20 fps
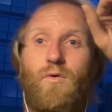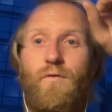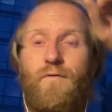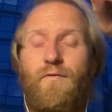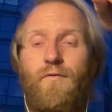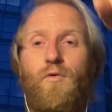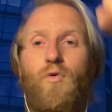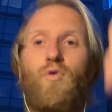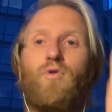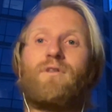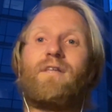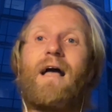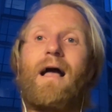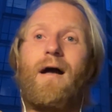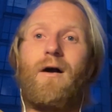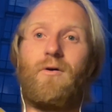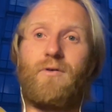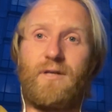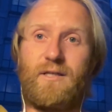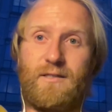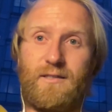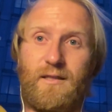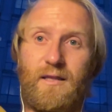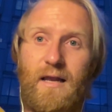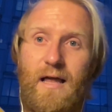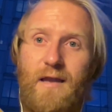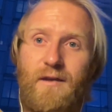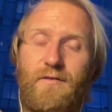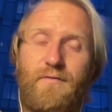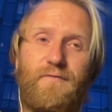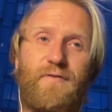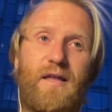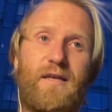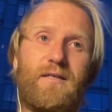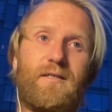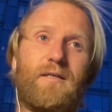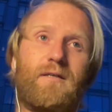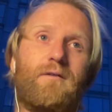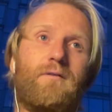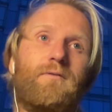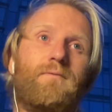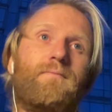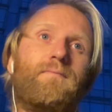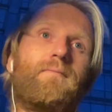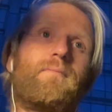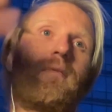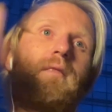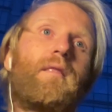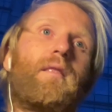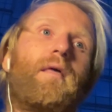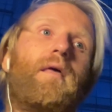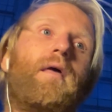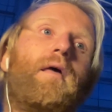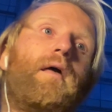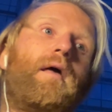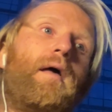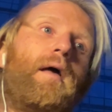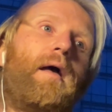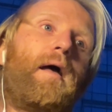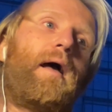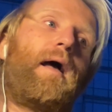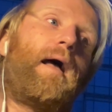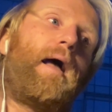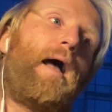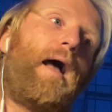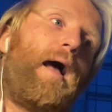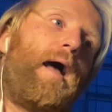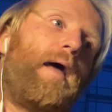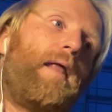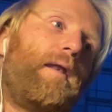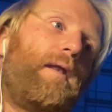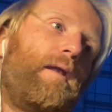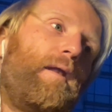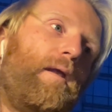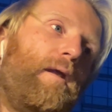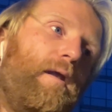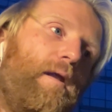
fall down into the land of fentanyl. And